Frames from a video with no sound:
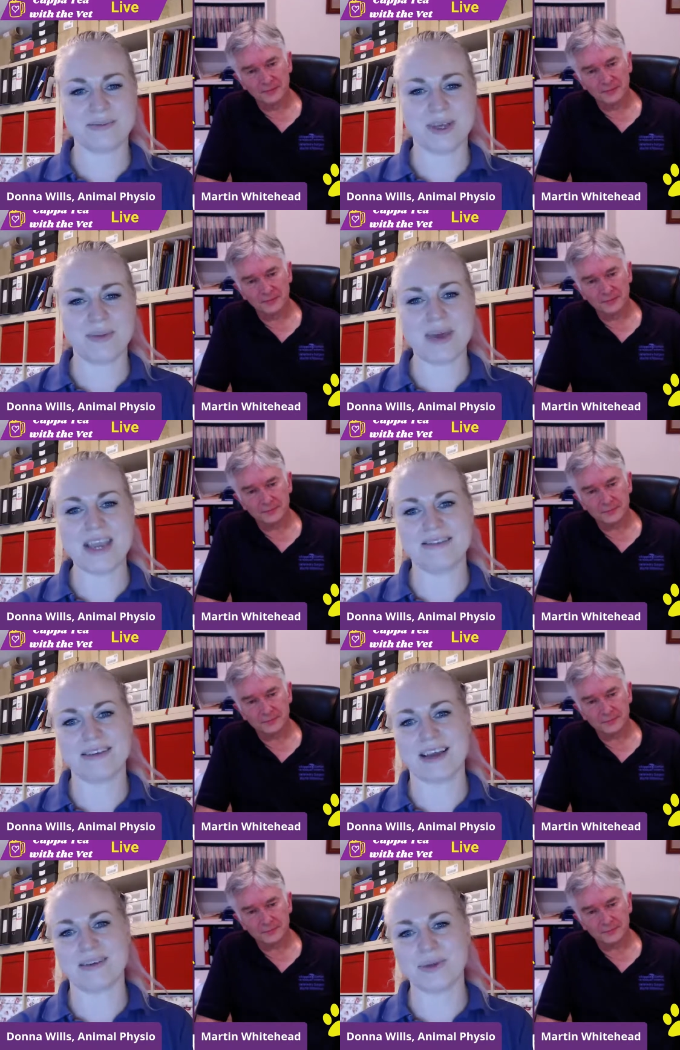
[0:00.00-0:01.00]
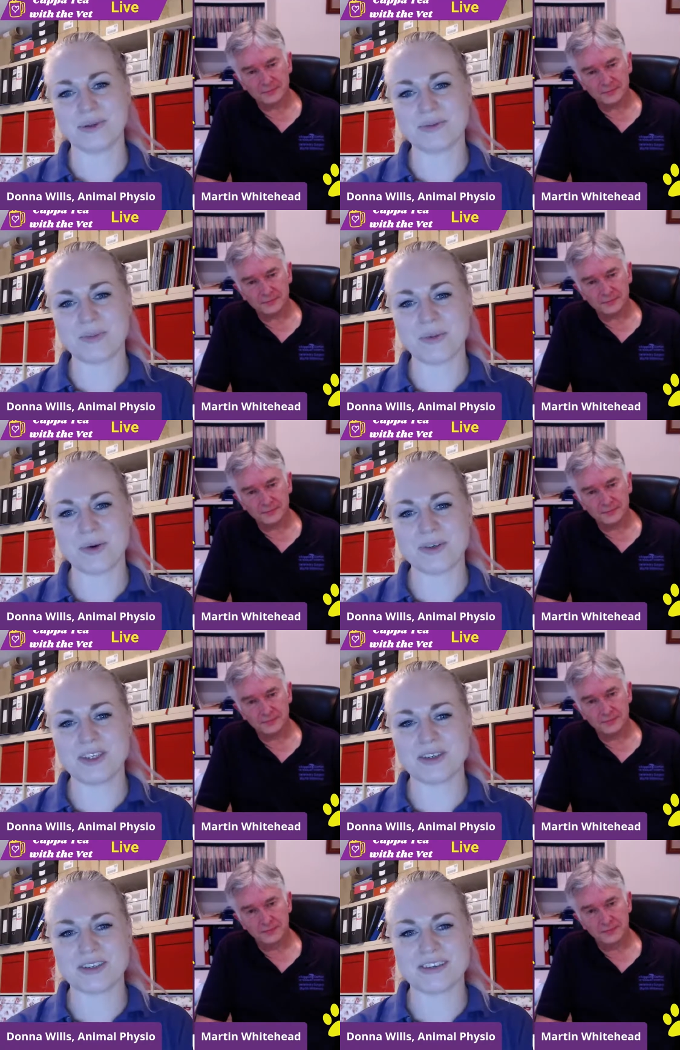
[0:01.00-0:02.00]
Speaker 1: some amazing animals, but what
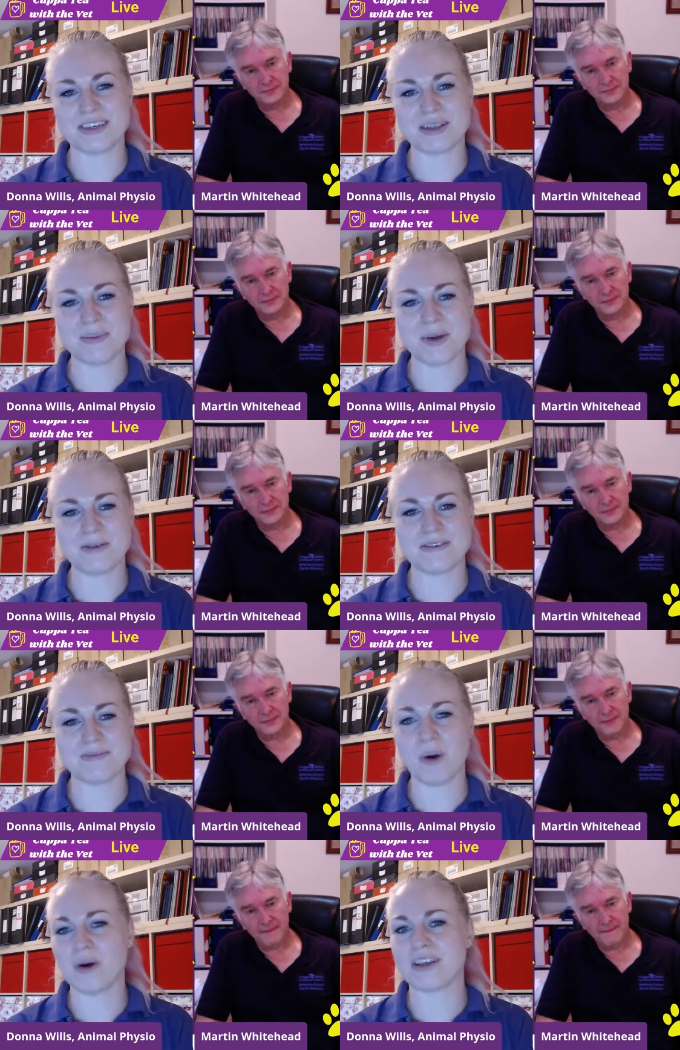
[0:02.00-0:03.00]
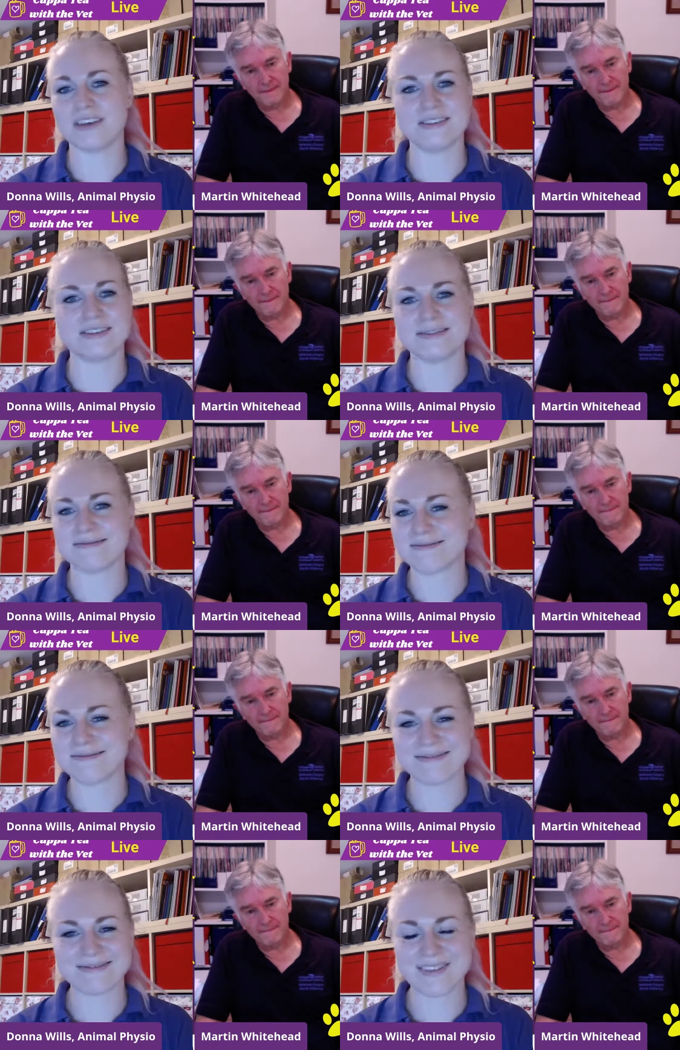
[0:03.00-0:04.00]
would you consider the most bonkers
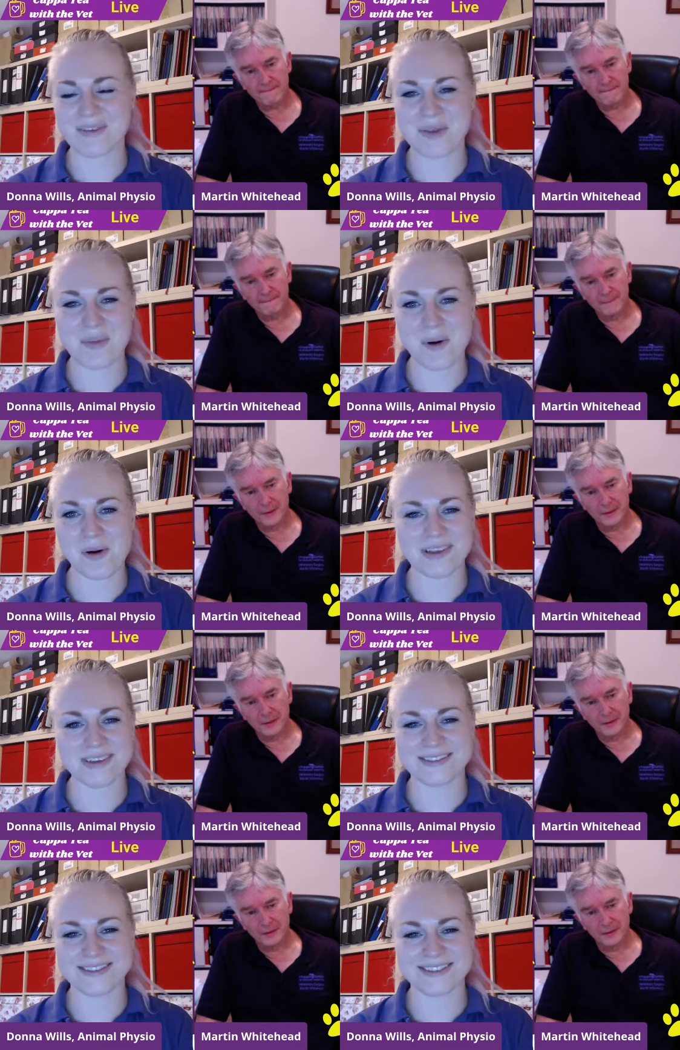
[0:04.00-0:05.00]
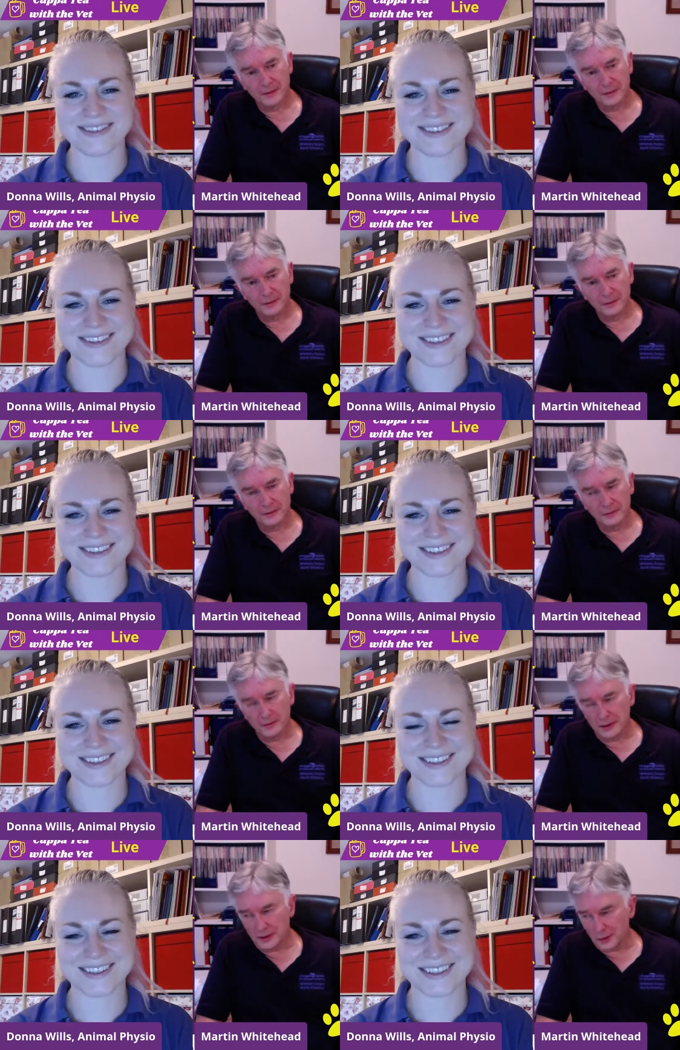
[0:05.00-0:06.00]
of them all?
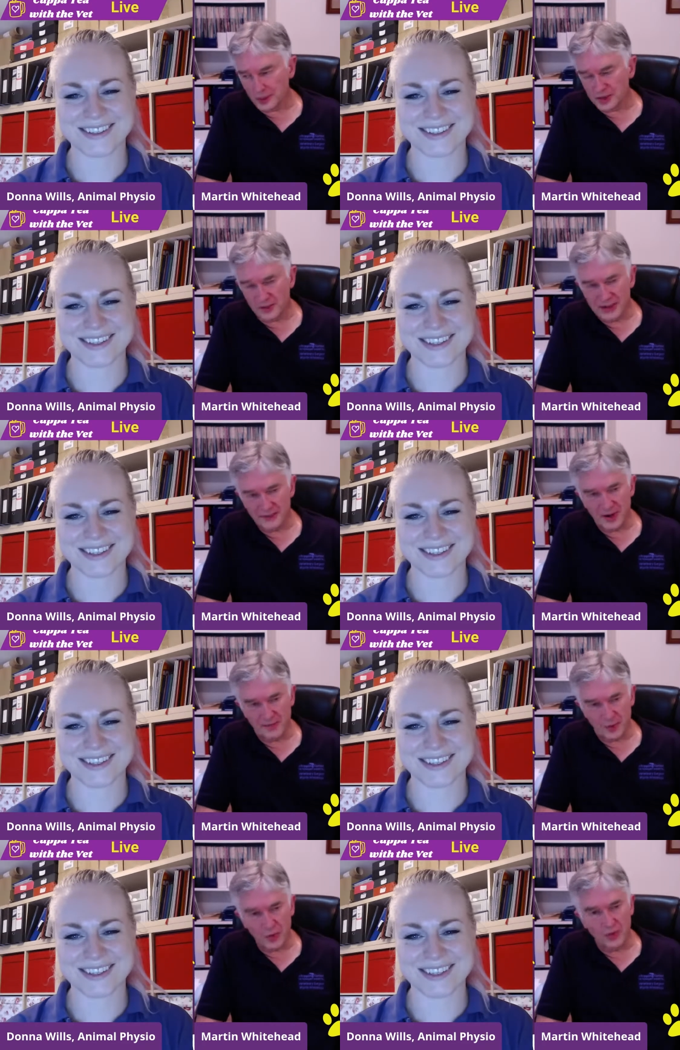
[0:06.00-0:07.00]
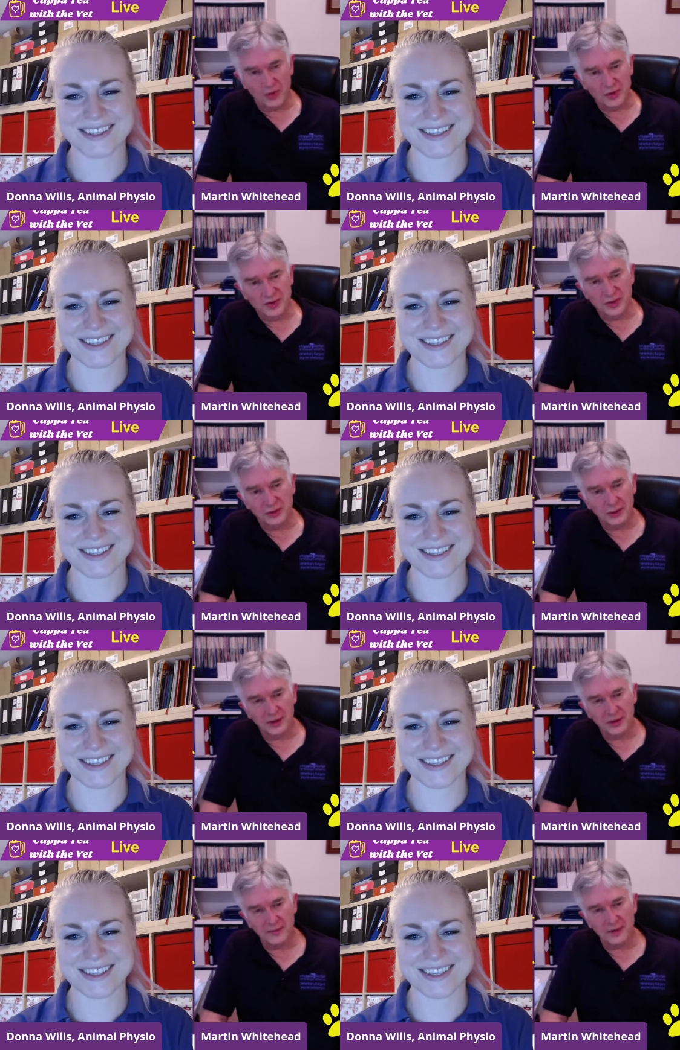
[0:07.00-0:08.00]
Speaker 2: I don't know what you mean by bonkers.
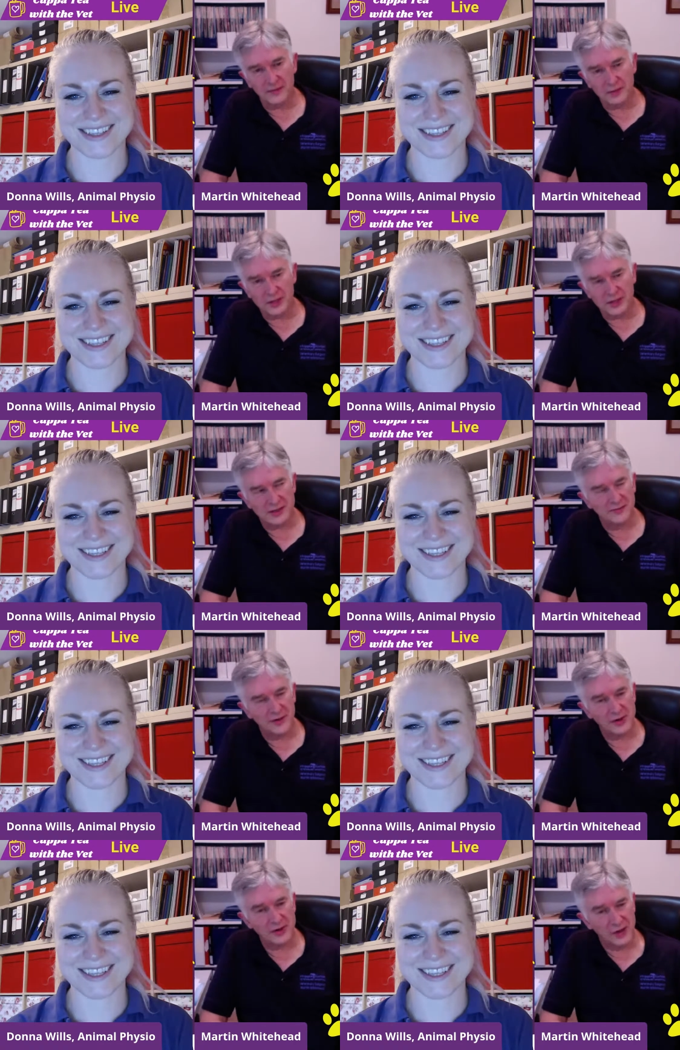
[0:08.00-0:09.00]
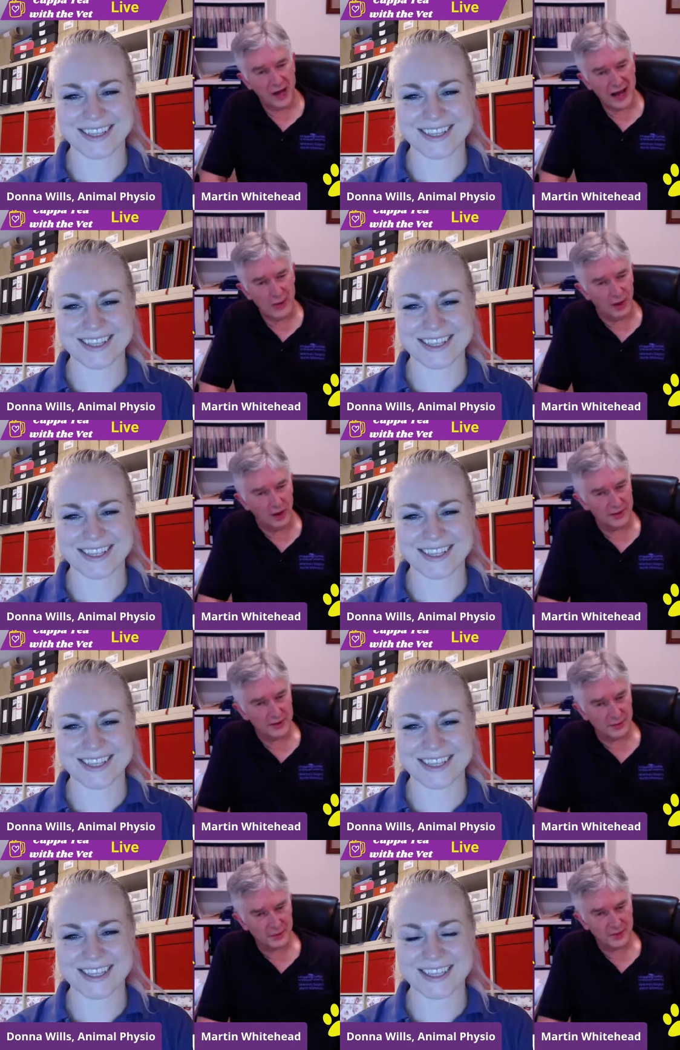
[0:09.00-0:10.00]
Um, I've treated some very rare ones. So
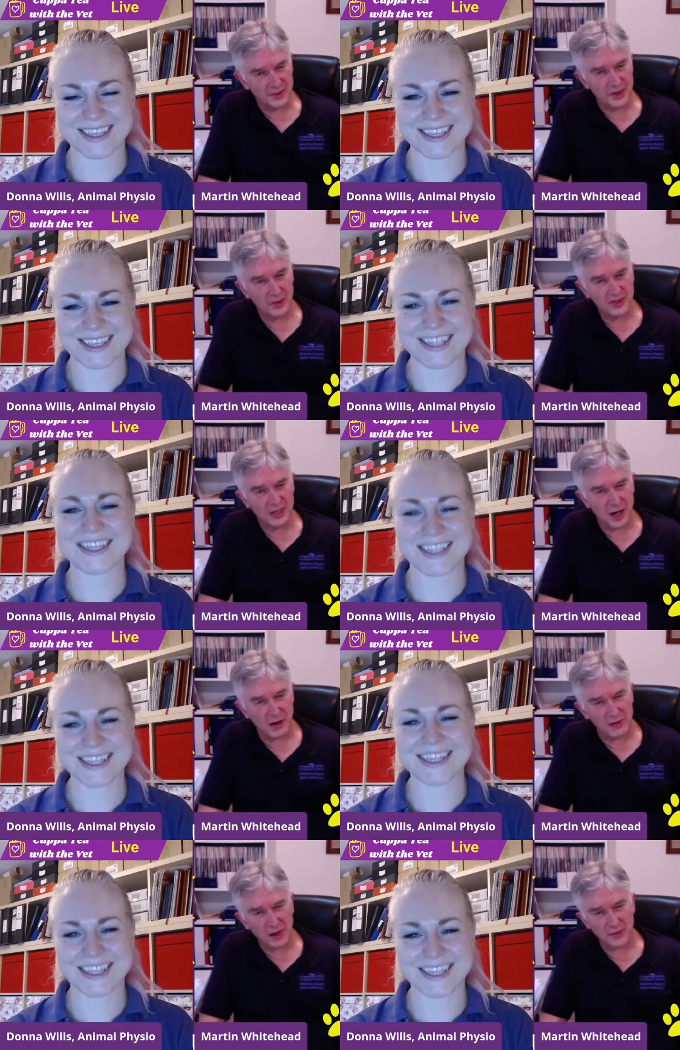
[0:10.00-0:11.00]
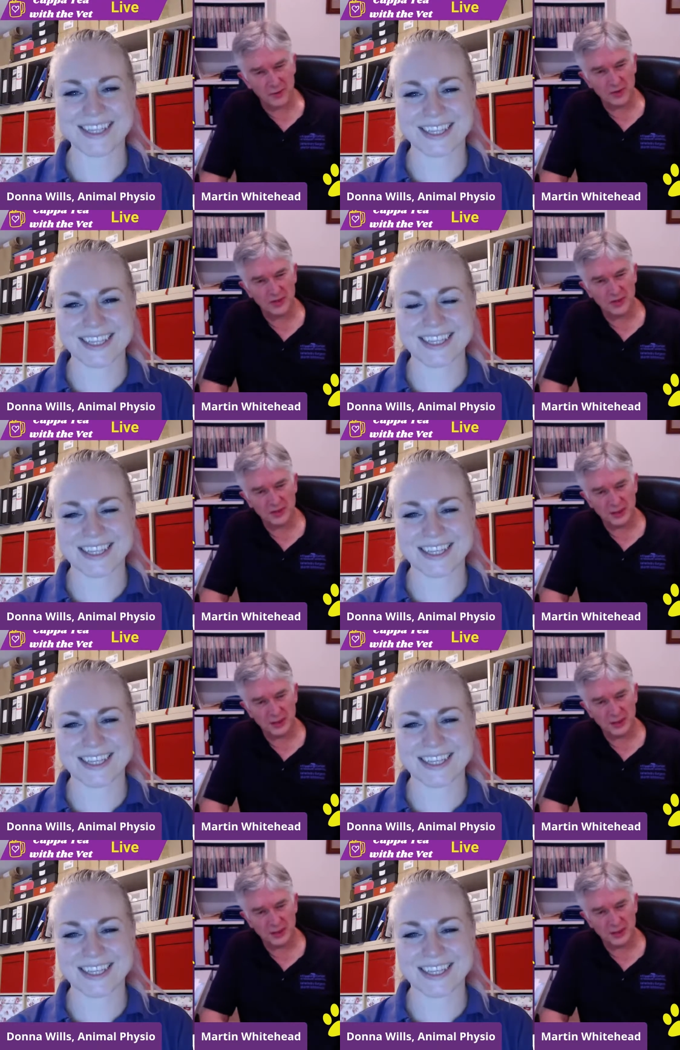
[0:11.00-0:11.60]
uh, Tuatara, which is